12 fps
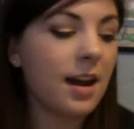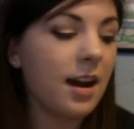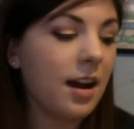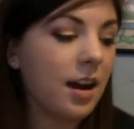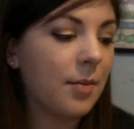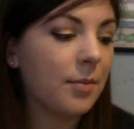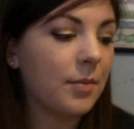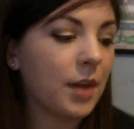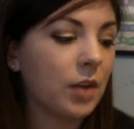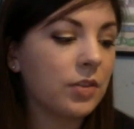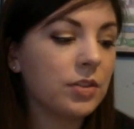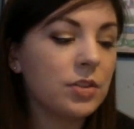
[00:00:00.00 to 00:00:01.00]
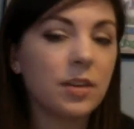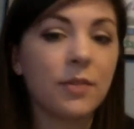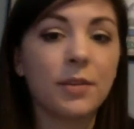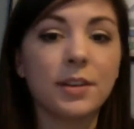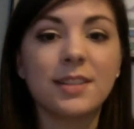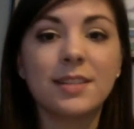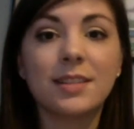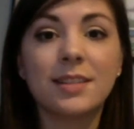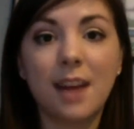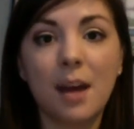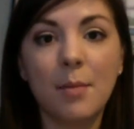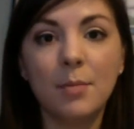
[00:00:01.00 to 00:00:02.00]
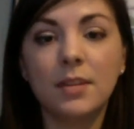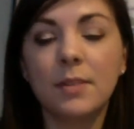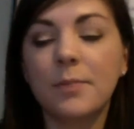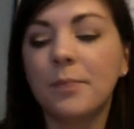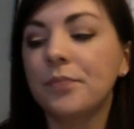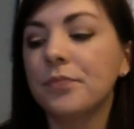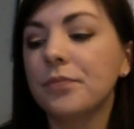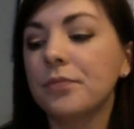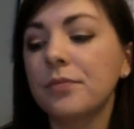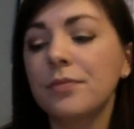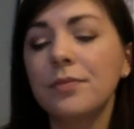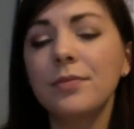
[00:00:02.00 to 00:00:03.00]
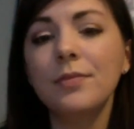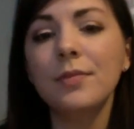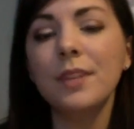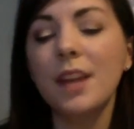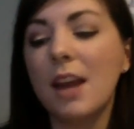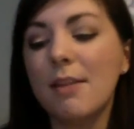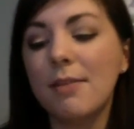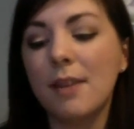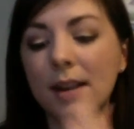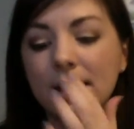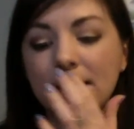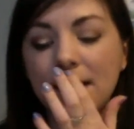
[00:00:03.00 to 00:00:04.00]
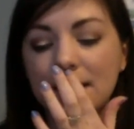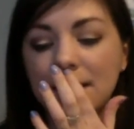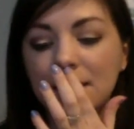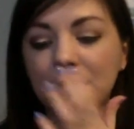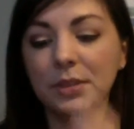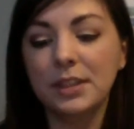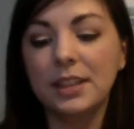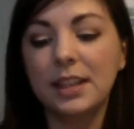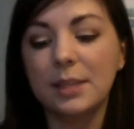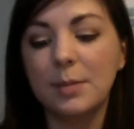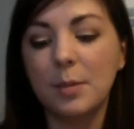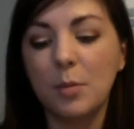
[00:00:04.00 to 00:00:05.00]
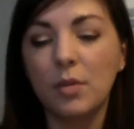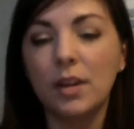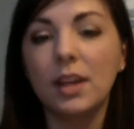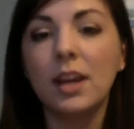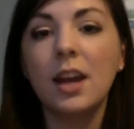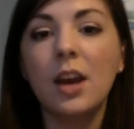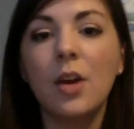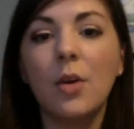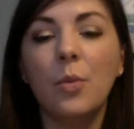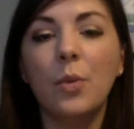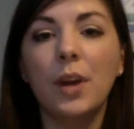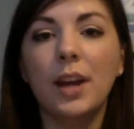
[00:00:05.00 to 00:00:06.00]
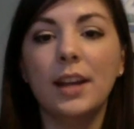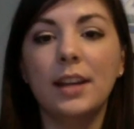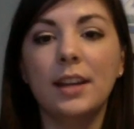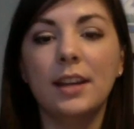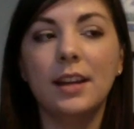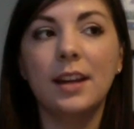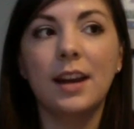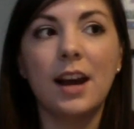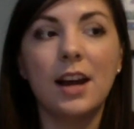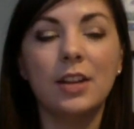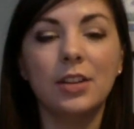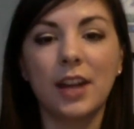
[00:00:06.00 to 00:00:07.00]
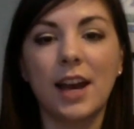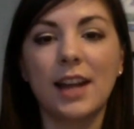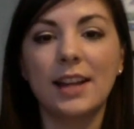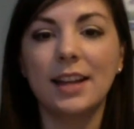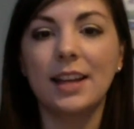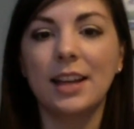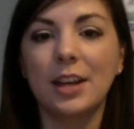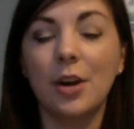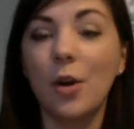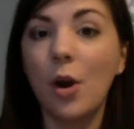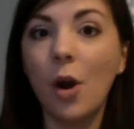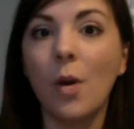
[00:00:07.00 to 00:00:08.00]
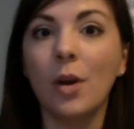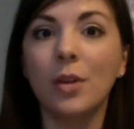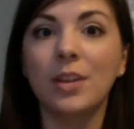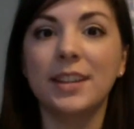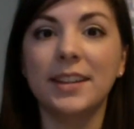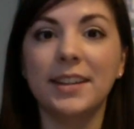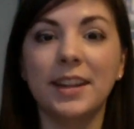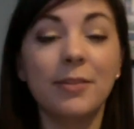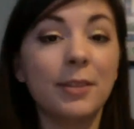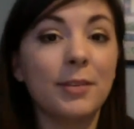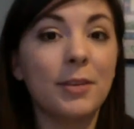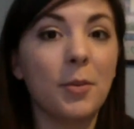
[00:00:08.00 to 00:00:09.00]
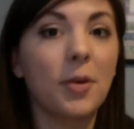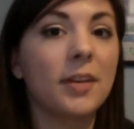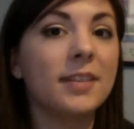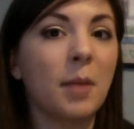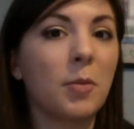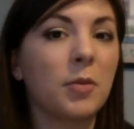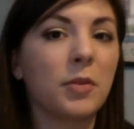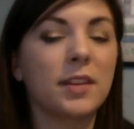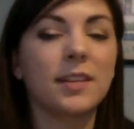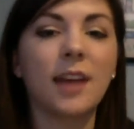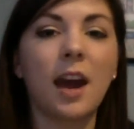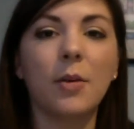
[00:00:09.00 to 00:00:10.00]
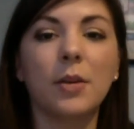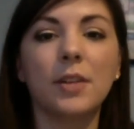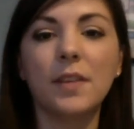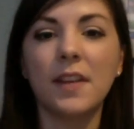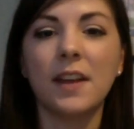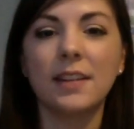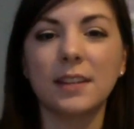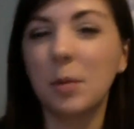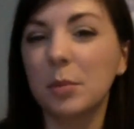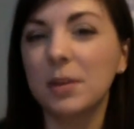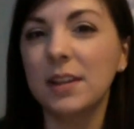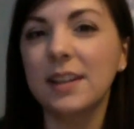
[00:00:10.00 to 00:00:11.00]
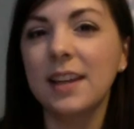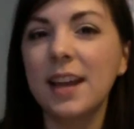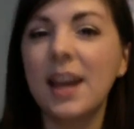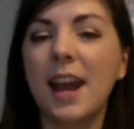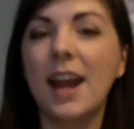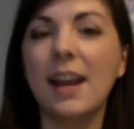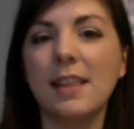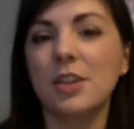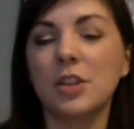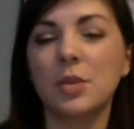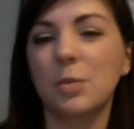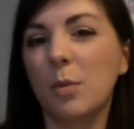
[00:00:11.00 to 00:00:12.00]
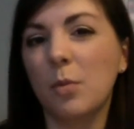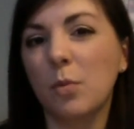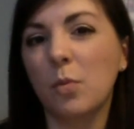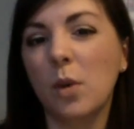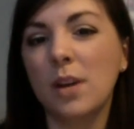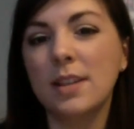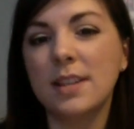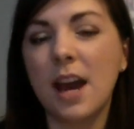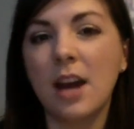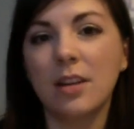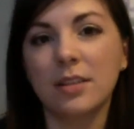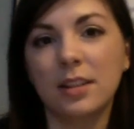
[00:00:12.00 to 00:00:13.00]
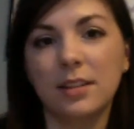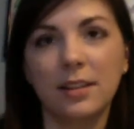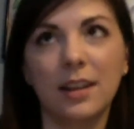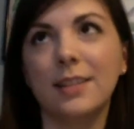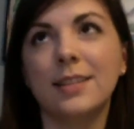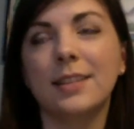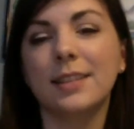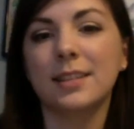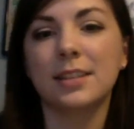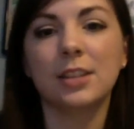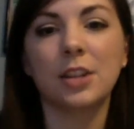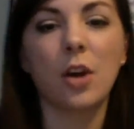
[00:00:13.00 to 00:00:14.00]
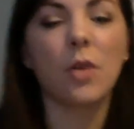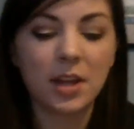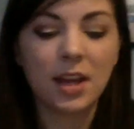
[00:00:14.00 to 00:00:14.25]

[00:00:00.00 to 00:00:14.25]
I also use it for steps. I find that this really gets me moving when I look at it and I go, oh, I only need like 50 more steps for this hour, and then that's complete, and that's just one down, like 6 to go.